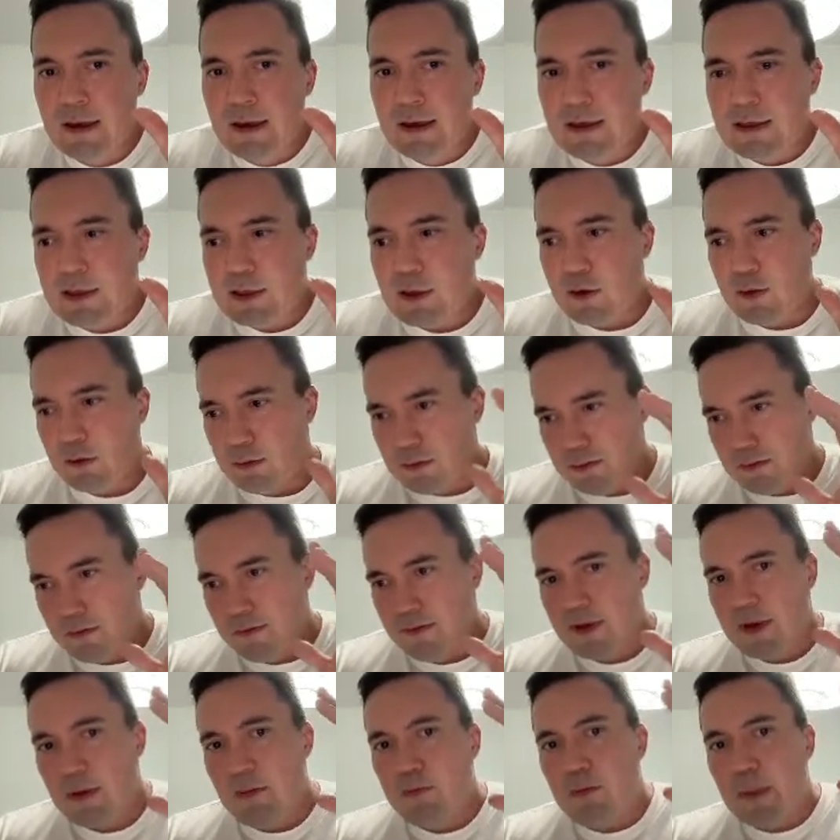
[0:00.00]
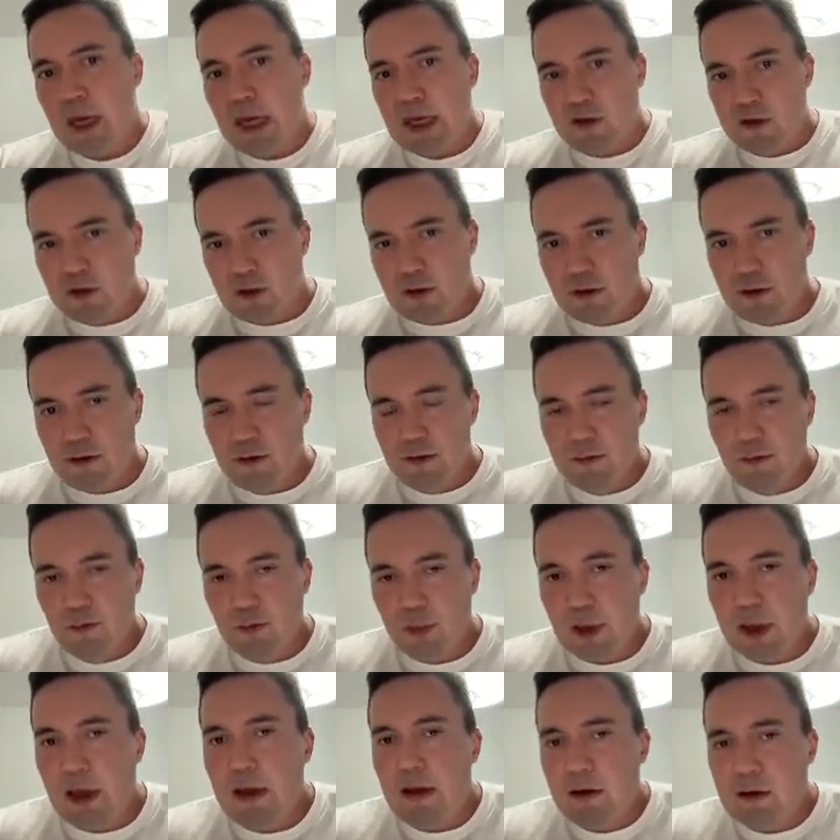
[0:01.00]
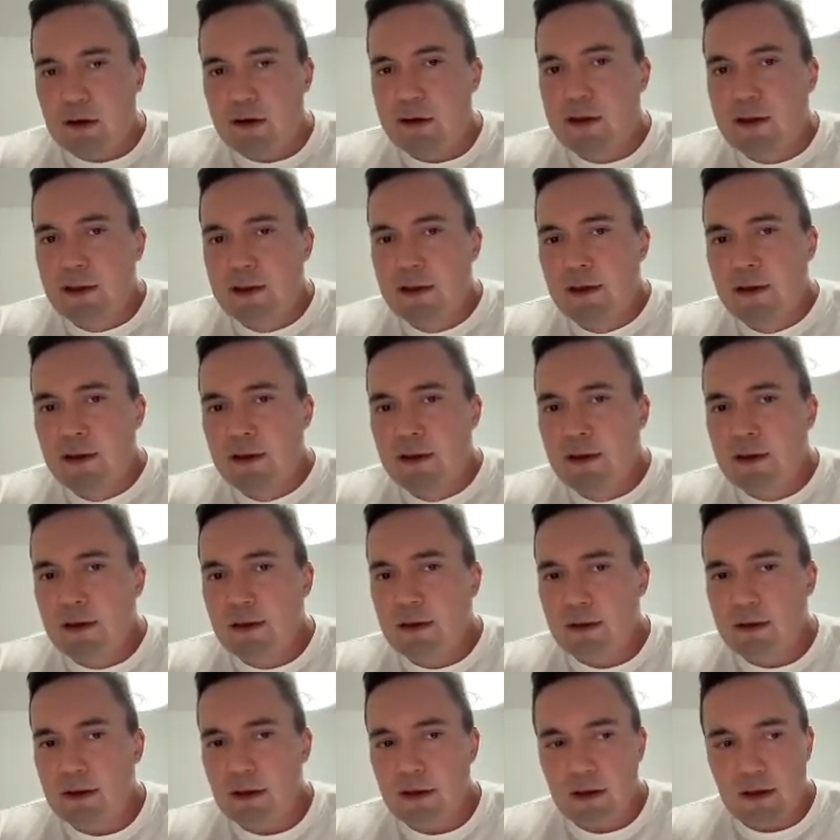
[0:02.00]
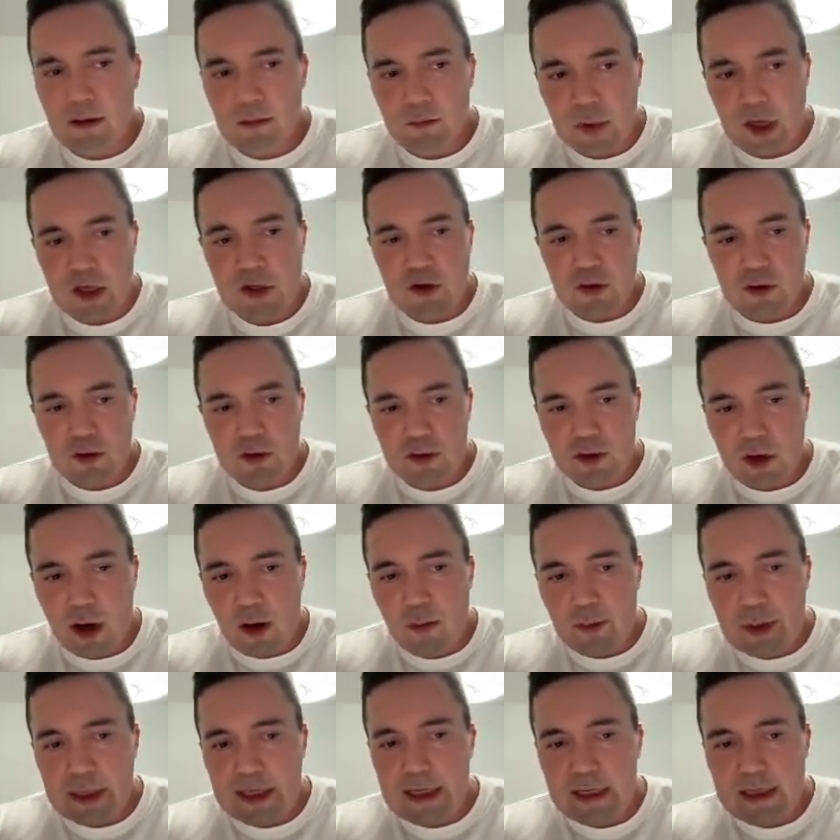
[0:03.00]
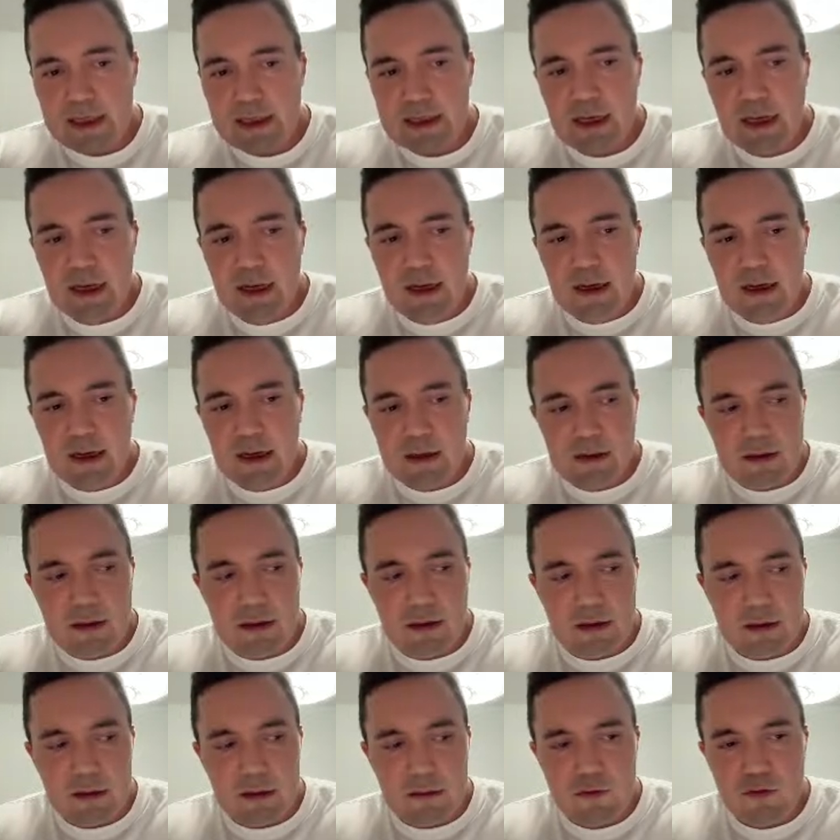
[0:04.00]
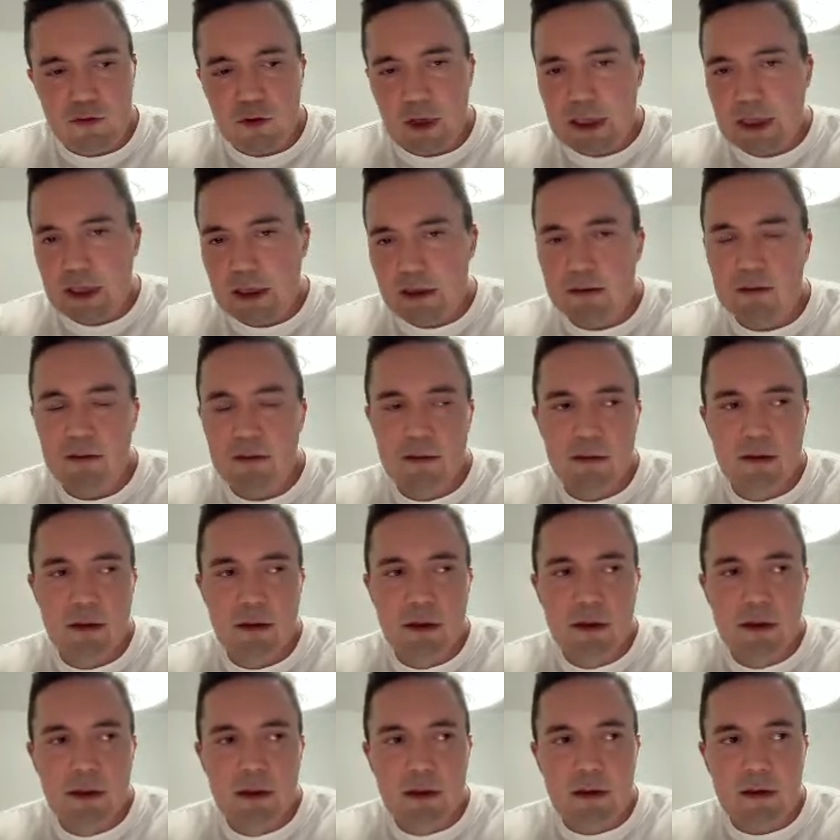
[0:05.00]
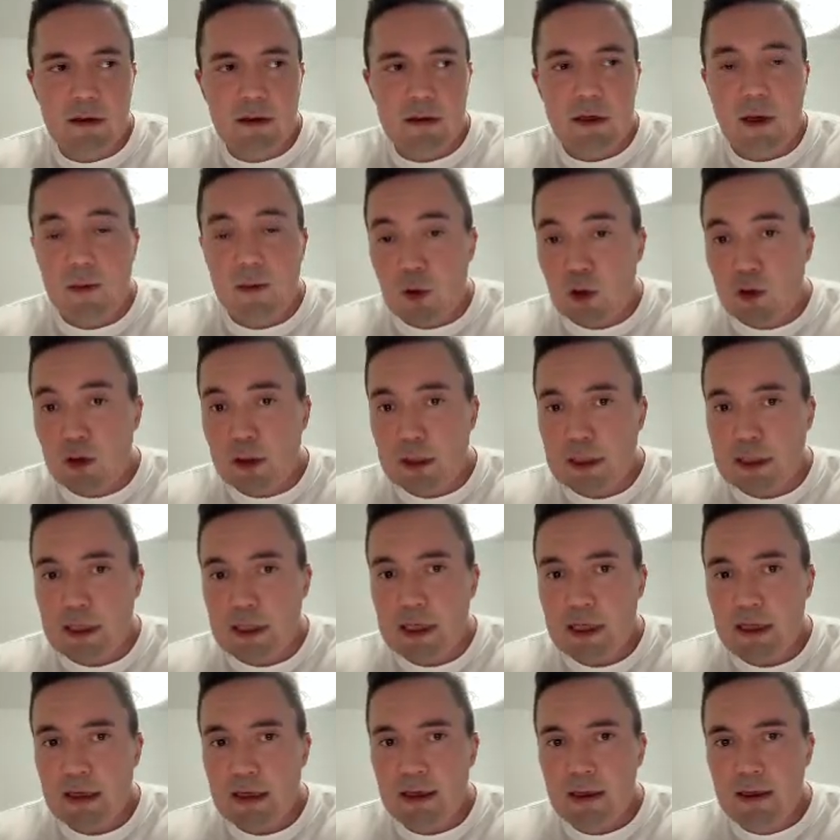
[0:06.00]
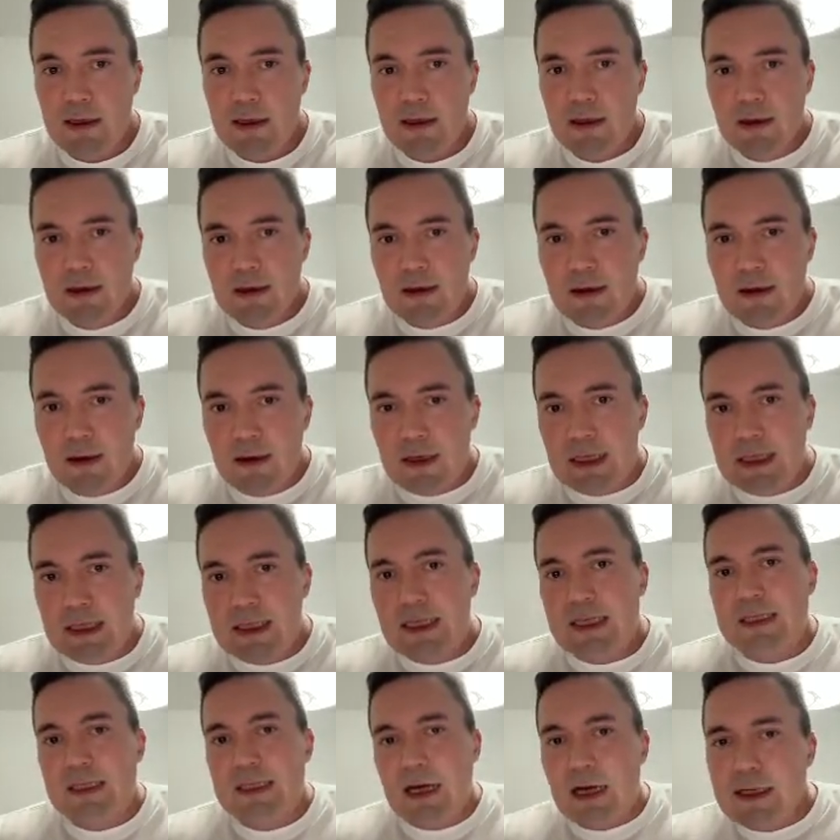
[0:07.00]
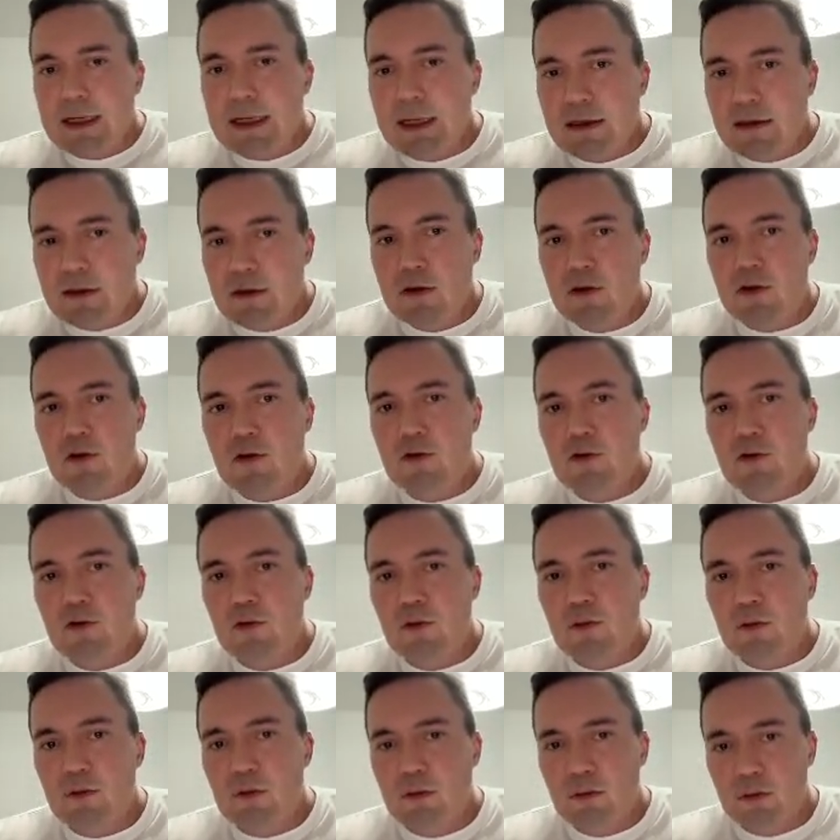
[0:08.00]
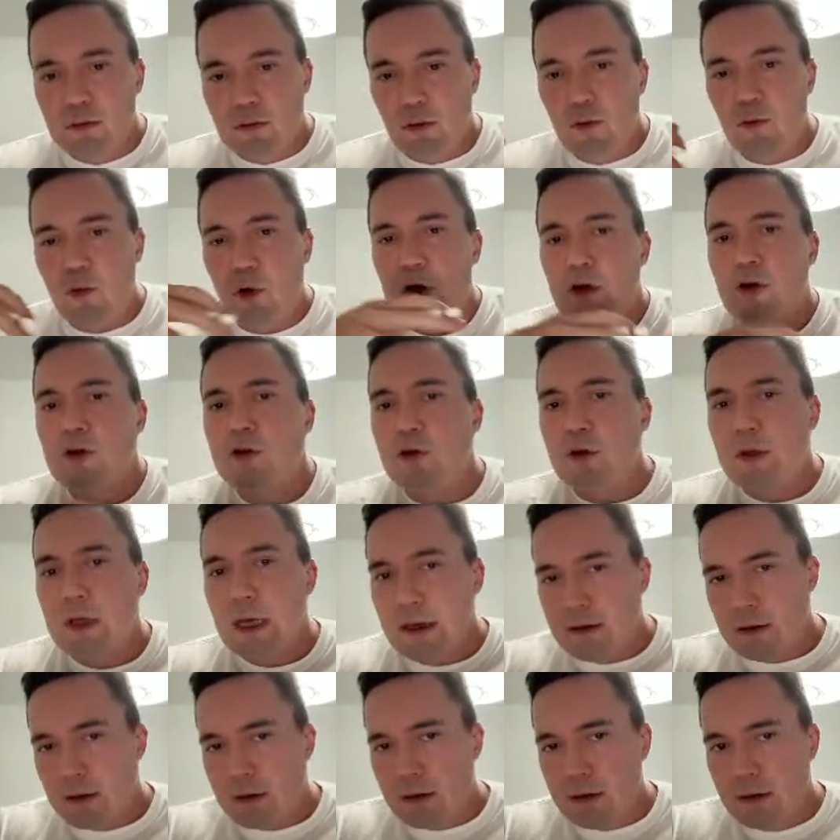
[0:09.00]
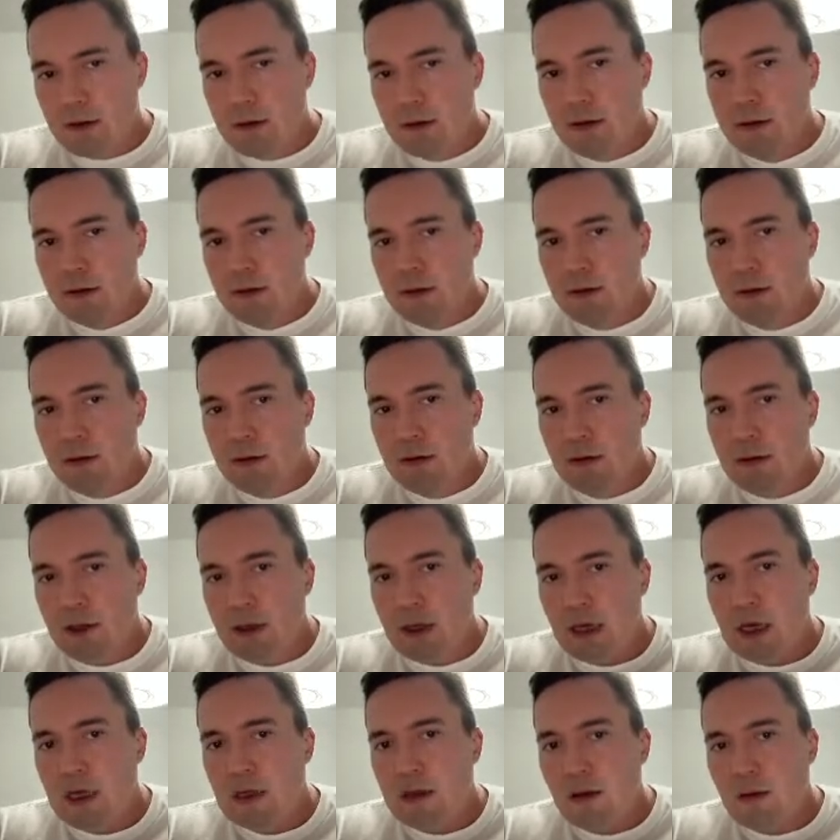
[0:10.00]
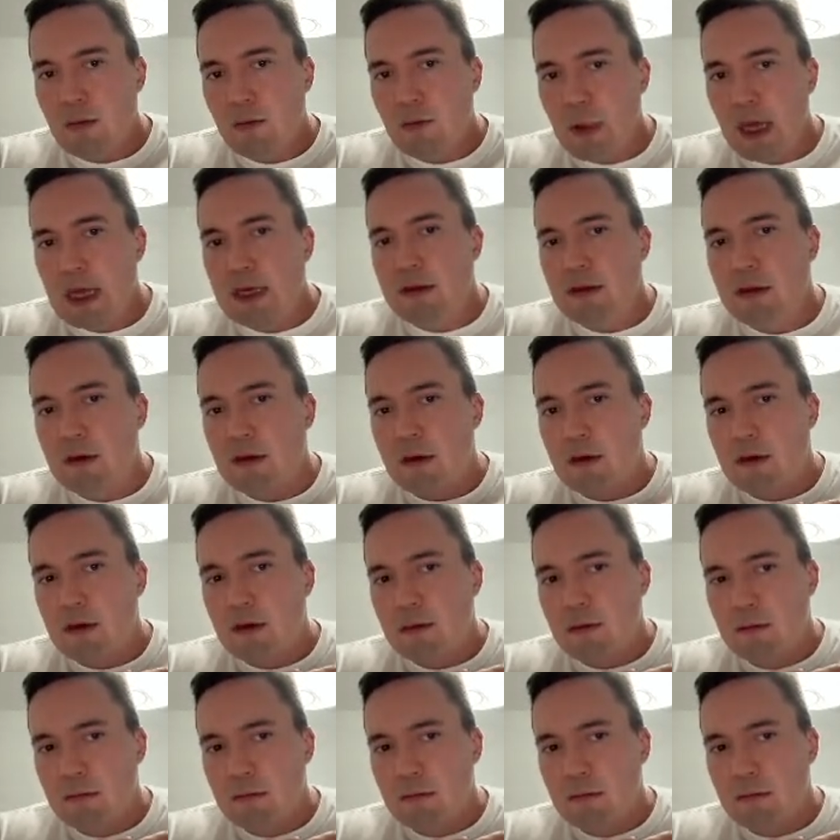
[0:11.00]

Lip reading: So the major players, the major companies in the trading community decided to work together and make the